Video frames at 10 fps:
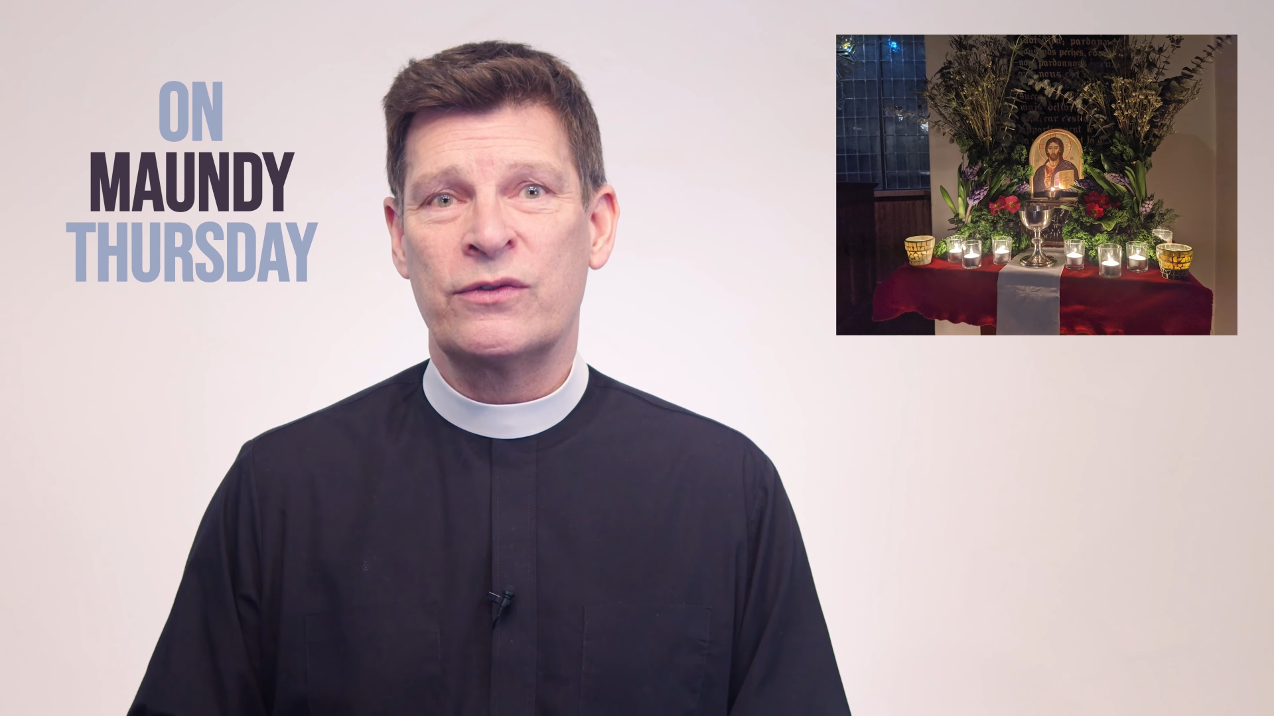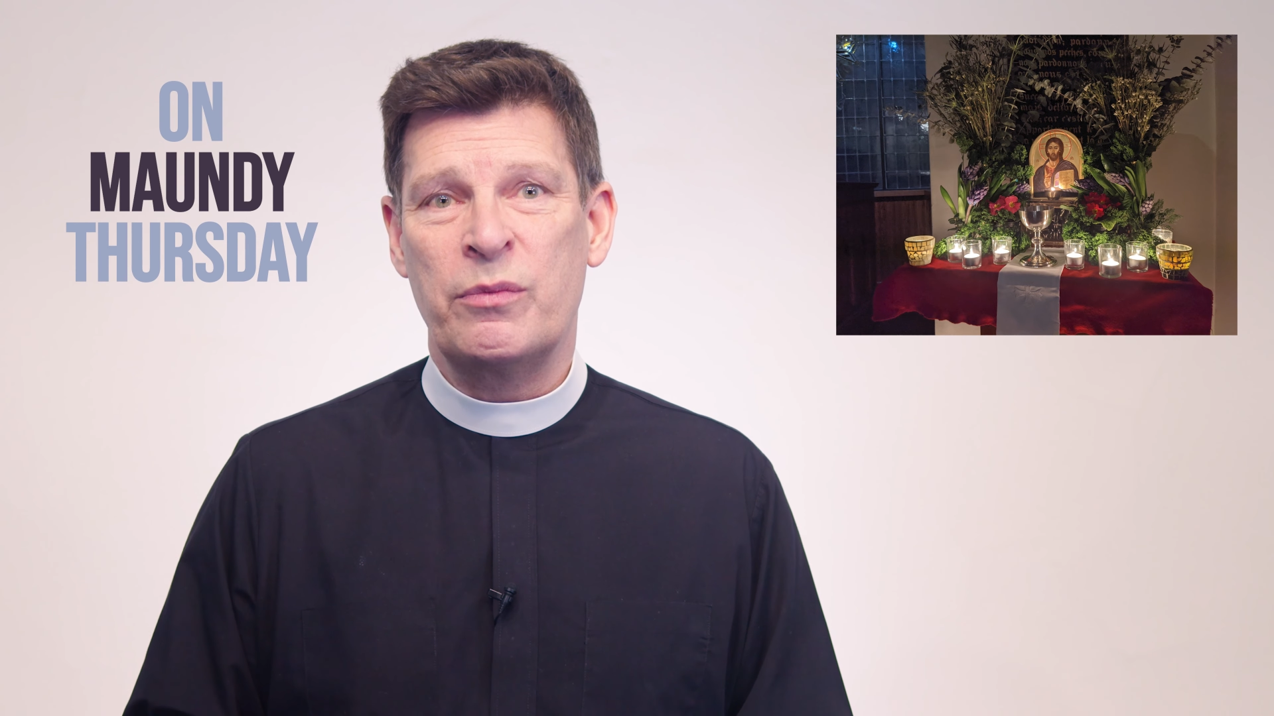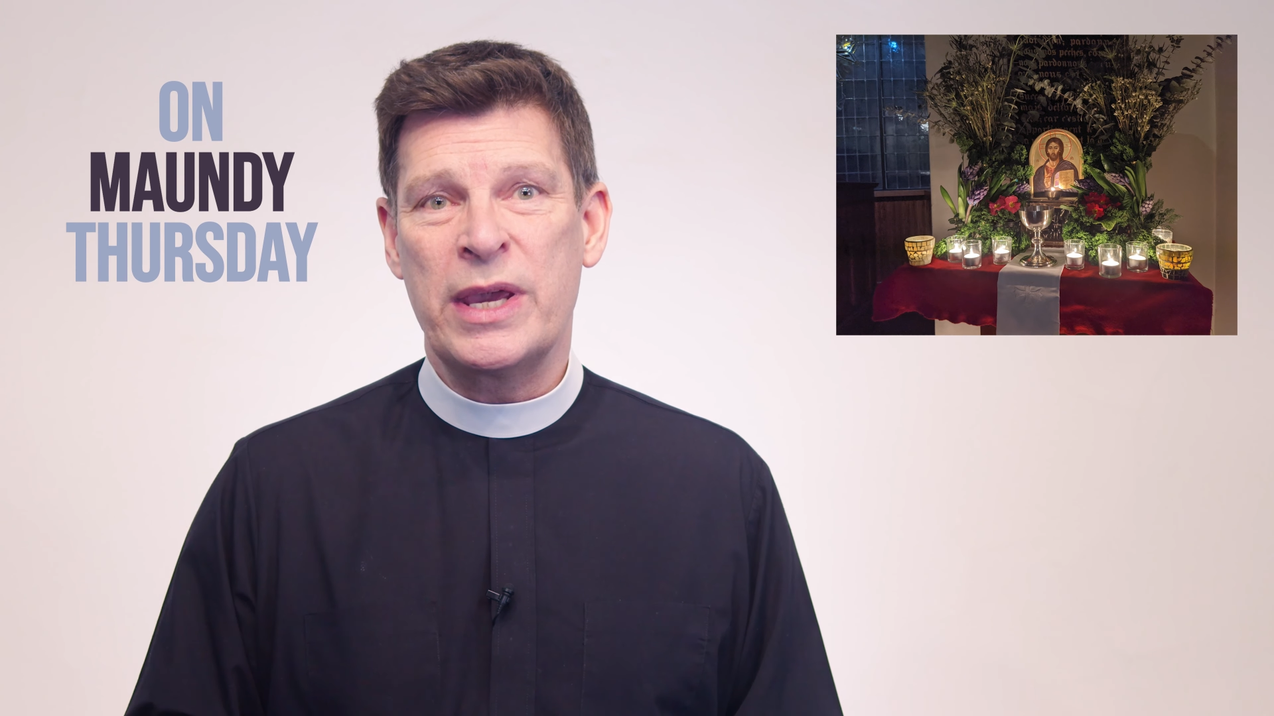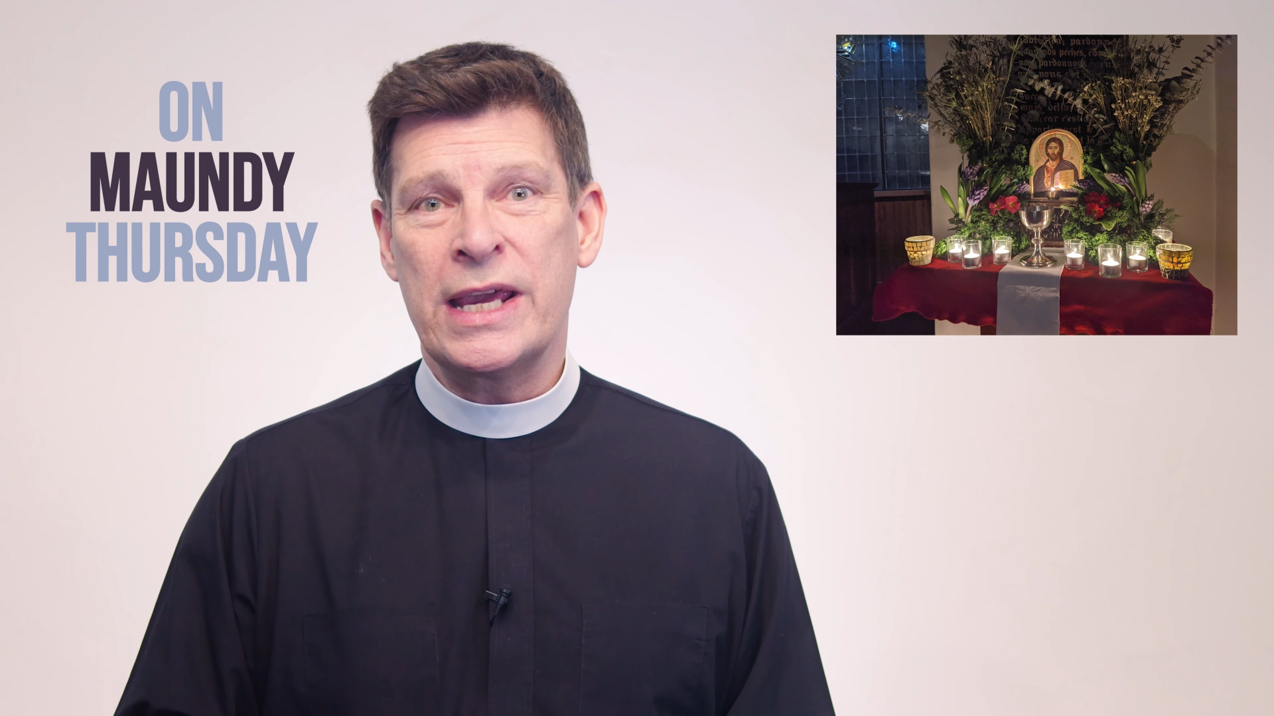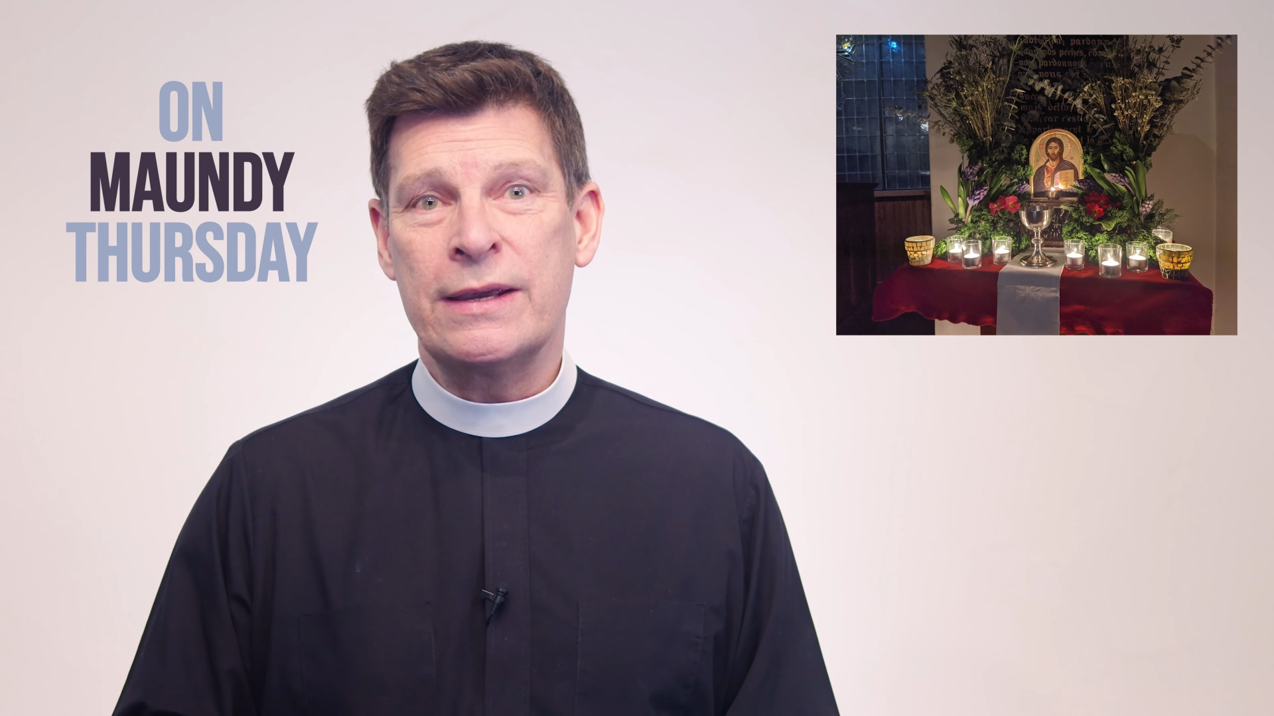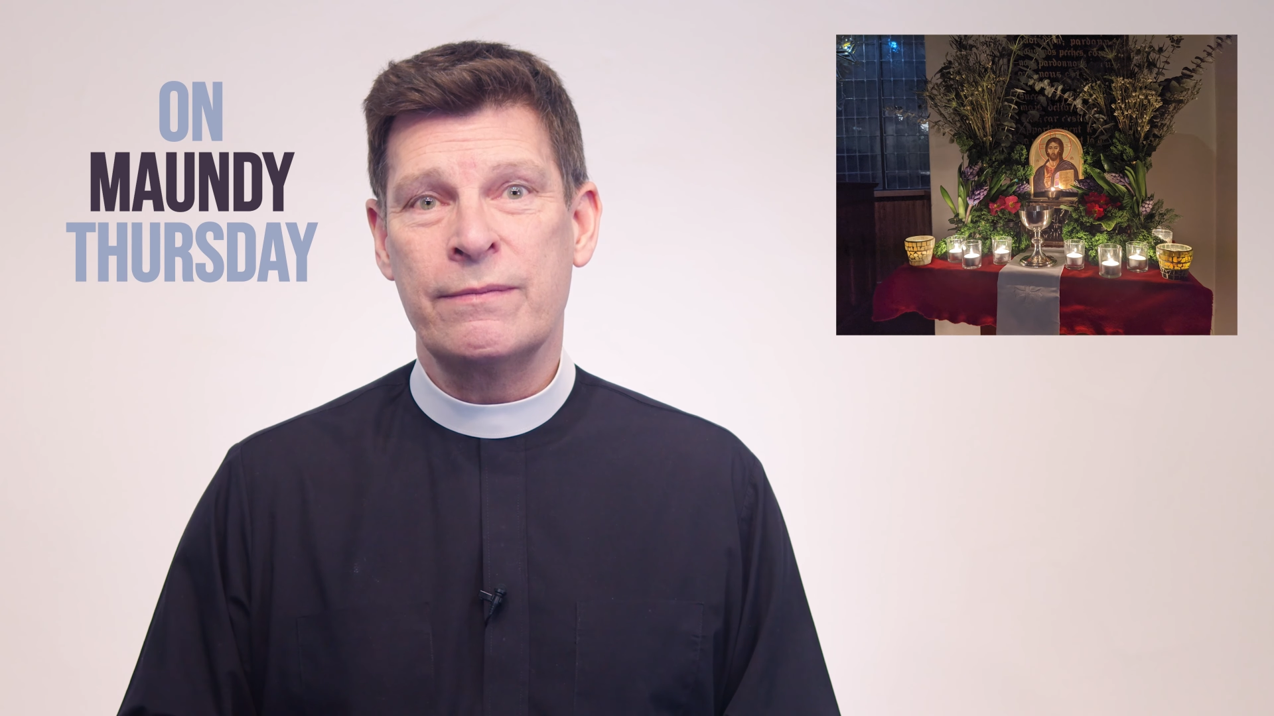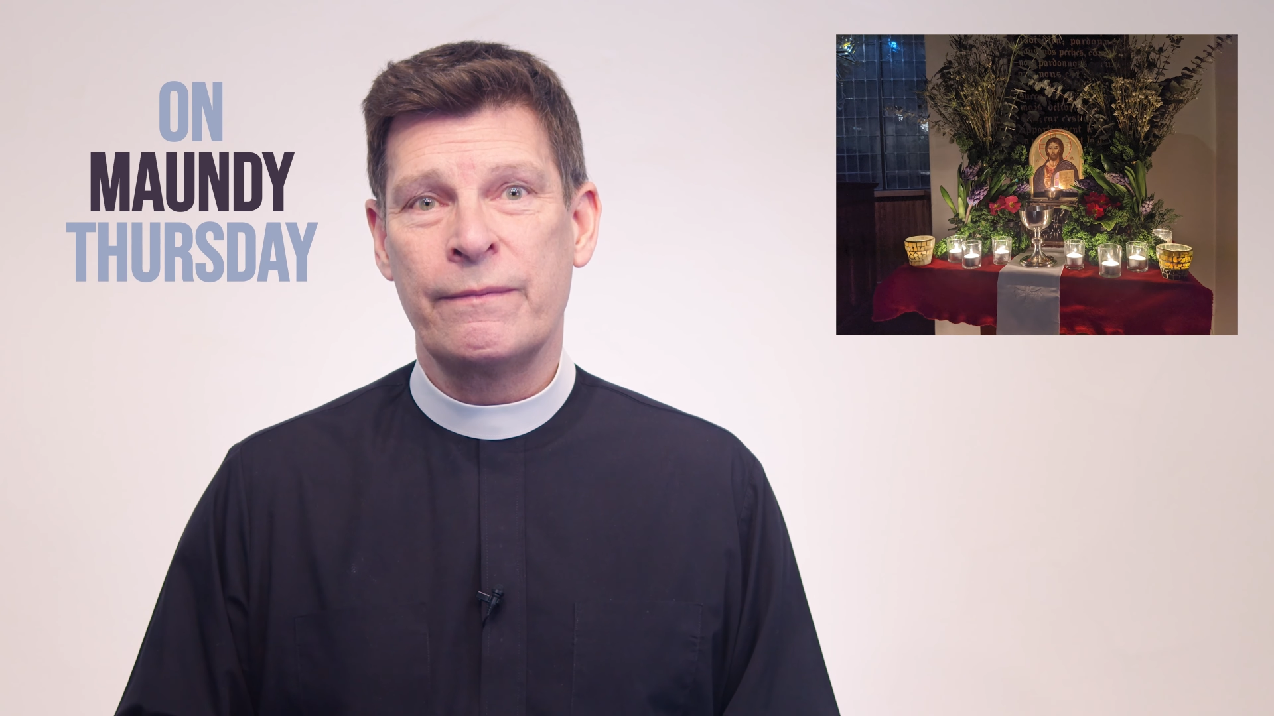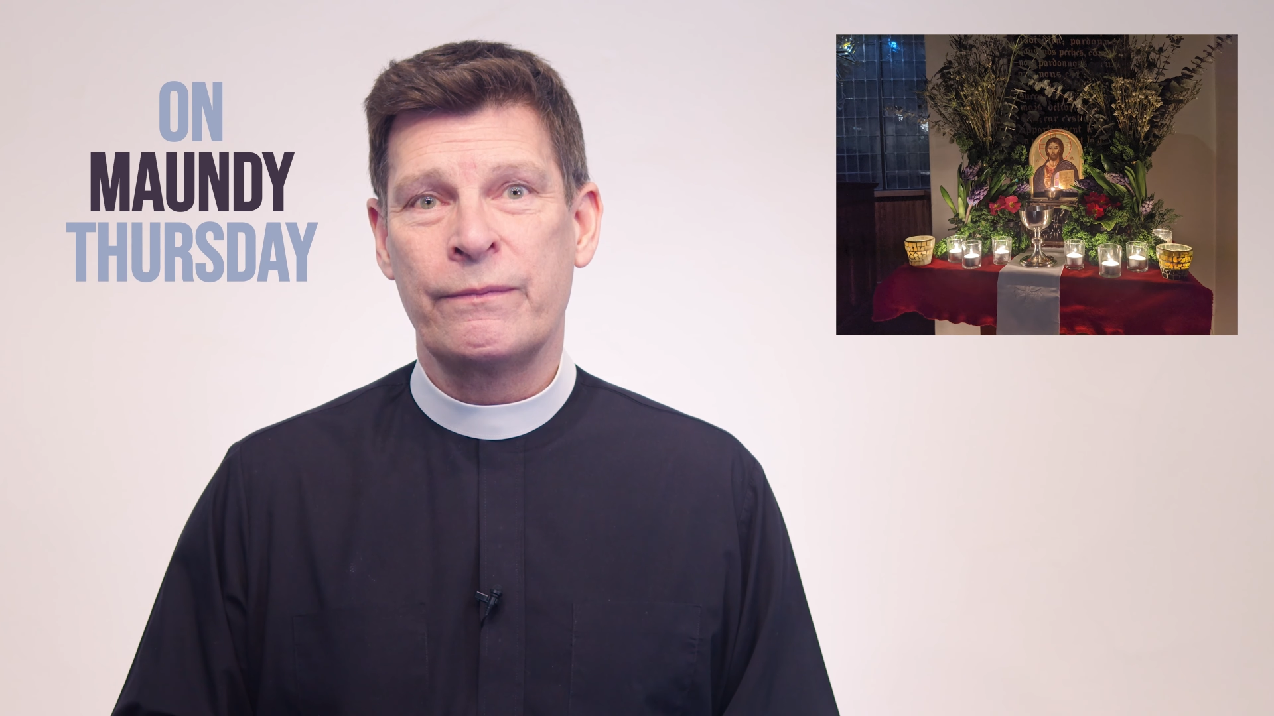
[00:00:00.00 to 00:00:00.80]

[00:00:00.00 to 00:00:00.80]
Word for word: of me."